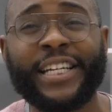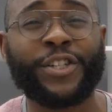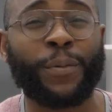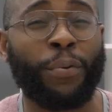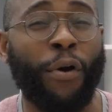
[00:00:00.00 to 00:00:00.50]
is
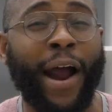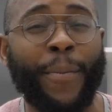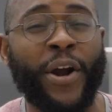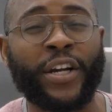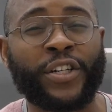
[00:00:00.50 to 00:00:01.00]
your
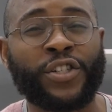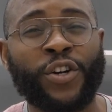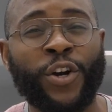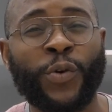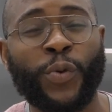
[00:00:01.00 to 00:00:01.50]
primary
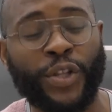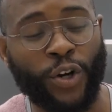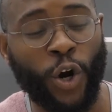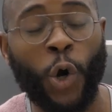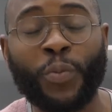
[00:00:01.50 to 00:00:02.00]
concern with
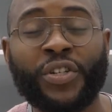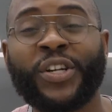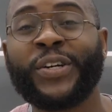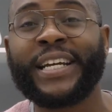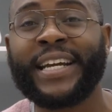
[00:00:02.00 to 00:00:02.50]
your home
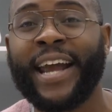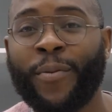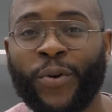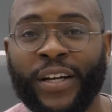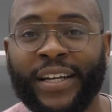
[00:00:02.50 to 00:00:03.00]
security
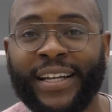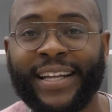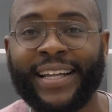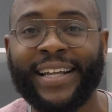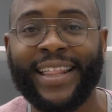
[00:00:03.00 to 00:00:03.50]
camera,
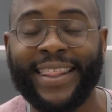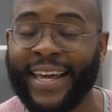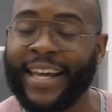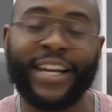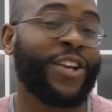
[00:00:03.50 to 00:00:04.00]

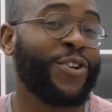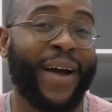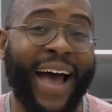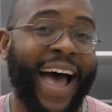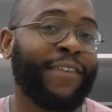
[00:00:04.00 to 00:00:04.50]
then you
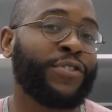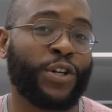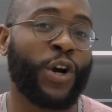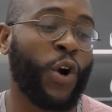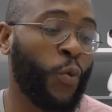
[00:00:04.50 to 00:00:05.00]
have to
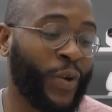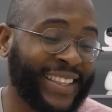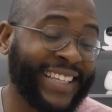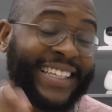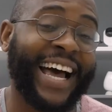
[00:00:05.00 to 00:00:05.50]
go
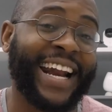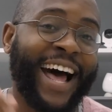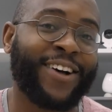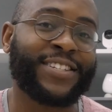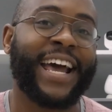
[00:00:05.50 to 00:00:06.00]
with the
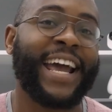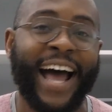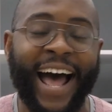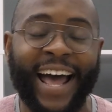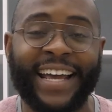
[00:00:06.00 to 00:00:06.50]
Lighthouse
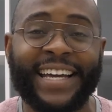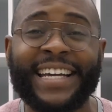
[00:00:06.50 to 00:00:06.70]
AI.